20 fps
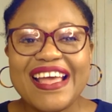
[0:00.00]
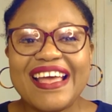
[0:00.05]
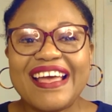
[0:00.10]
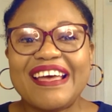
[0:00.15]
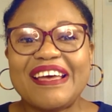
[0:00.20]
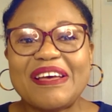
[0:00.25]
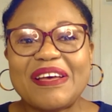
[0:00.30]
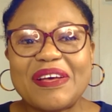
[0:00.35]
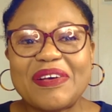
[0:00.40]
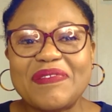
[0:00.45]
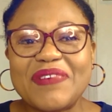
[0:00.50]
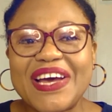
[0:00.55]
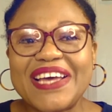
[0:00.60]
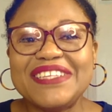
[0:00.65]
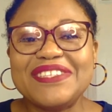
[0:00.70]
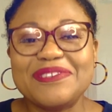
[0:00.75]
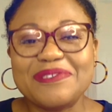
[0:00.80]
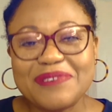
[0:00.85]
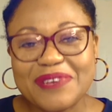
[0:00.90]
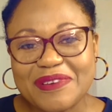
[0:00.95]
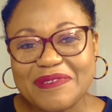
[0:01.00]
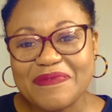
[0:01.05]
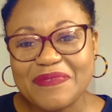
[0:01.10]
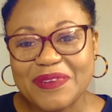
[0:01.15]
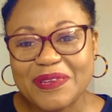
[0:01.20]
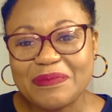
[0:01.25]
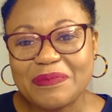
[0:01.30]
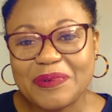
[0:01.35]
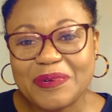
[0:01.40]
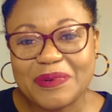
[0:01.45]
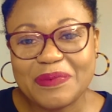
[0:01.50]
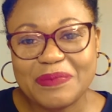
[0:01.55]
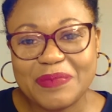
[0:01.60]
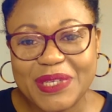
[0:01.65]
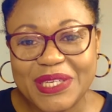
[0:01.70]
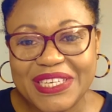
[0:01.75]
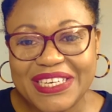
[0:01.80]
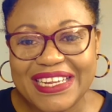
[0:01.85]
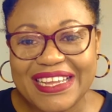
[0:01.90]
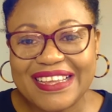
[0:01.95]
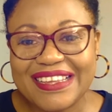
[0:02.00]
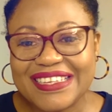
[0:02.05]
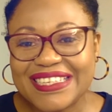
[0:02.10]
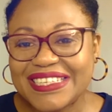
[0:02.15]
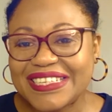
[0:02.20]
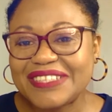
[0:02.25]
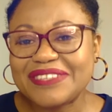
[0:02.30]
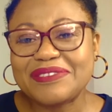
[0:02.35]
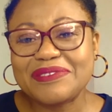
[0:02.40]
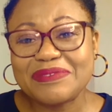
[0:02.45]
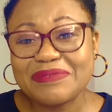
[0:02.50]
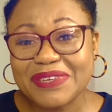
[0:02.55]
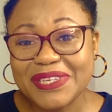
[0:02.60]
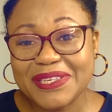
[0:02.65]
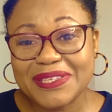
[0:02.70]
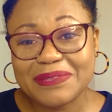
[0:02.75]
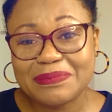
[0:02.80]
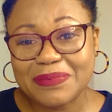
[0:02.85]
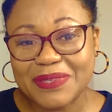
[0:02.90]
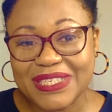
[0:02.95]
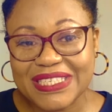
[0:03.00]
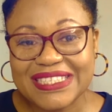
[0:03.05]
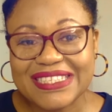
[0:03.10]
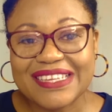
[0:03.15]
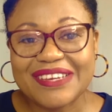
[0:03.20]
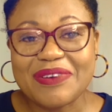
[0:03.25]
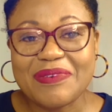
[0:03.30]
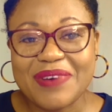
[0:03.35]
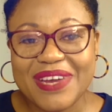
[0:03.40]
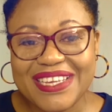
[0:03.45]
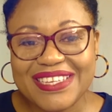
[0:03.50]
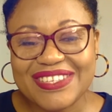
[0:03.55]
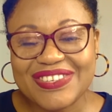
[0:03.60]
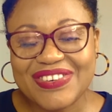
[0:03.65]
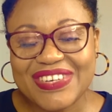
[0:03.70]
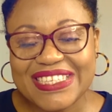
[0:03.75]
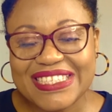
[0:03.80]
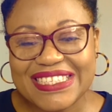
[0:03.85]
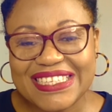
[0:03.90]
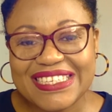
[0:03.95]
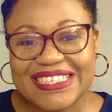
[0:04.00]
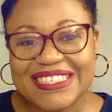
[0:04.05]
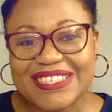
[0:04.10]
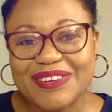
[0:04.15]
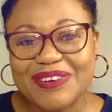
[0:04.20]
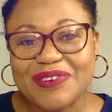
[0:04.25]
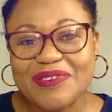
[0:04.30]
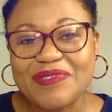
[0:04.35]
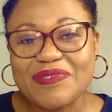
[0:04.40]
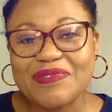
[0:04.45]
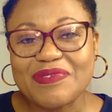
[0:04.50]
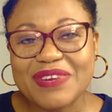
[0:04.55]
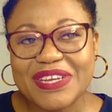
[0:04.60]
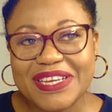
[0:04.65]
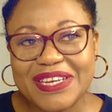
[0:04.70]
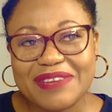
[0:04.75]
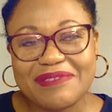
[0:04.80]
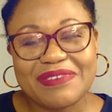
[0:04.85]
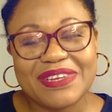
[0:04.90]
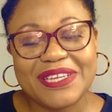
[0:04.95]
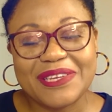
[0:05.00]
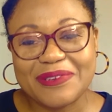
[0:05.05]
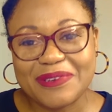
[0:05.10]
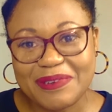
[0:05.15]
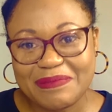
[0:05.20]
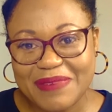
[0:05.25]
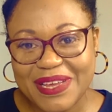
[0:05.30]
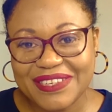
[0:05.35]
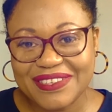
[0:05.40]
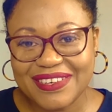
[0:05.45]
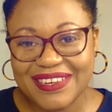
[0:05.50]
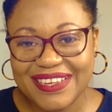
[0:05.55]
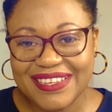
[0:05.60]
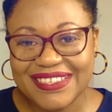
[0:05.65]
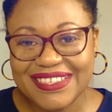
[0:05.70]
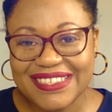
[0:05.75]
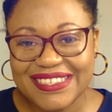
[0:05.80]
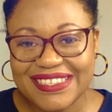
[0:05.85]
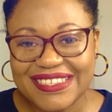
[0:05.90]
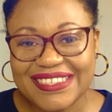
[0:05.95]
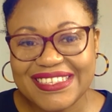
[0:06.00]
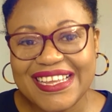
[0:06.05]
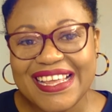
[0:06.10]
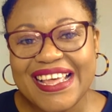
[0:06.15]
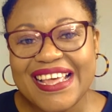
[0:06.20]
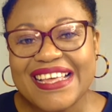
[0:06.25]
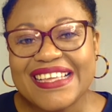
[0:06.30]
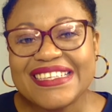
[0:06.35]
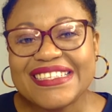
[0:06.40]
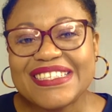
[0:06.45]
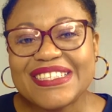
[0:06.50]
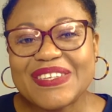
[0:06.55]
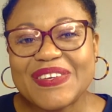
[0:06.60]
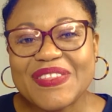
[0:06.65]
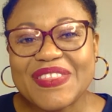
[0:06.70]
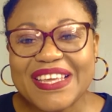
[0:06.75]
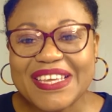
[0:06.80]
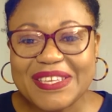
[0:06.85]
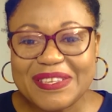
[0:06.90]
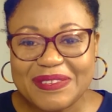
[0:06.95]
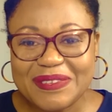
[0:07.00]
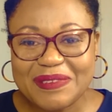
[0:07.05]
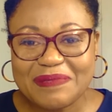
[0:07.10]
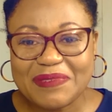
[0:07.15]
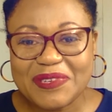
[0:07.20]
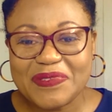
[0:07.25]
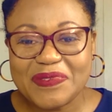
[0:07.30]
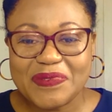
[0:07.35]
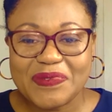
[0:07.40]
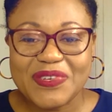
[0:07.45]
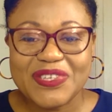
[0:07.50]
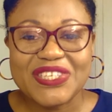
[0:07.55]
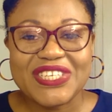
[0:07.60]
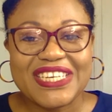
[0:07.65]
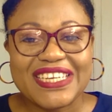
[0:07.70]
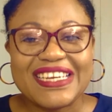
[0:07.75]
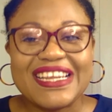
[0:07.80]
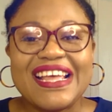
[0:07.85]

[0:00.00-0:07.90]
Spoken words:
I do love Philip Pullman, and do read his books. They're quite interesting. He's got a really, really good imagination. So thank you so much for watching.